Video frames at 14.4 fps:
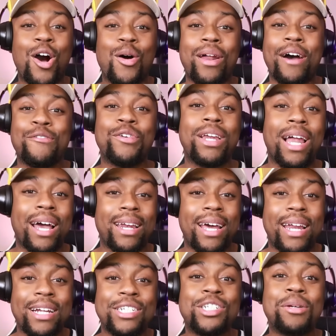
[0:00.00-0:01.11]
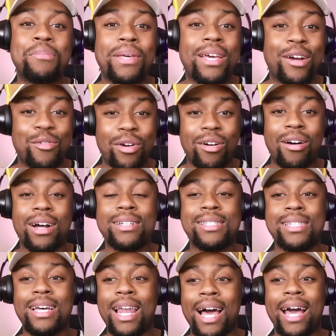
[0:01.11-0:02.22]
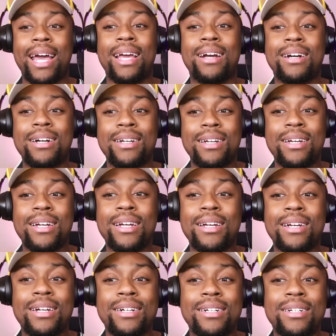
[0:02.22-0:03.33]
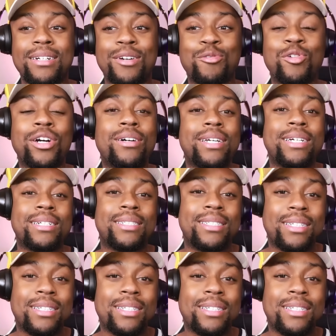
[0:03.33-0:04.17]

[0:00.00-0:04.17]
I feel like that it should be in regards to like realness.